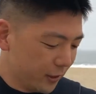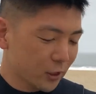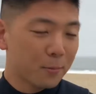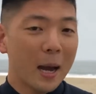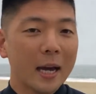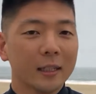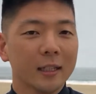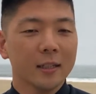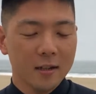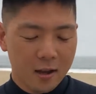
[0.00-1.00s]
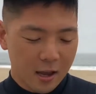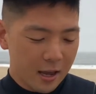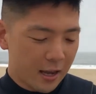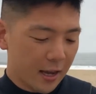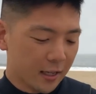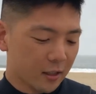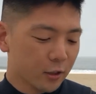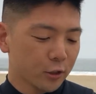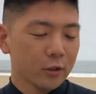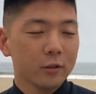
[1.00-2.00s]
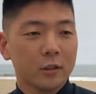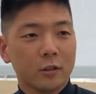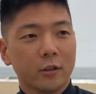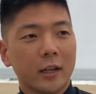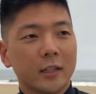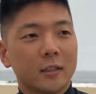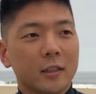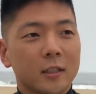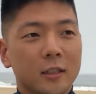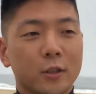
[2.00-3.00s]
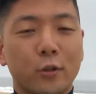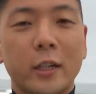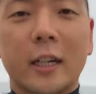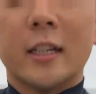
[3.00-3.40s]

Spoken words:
your paddling, and also so that it's discreet and it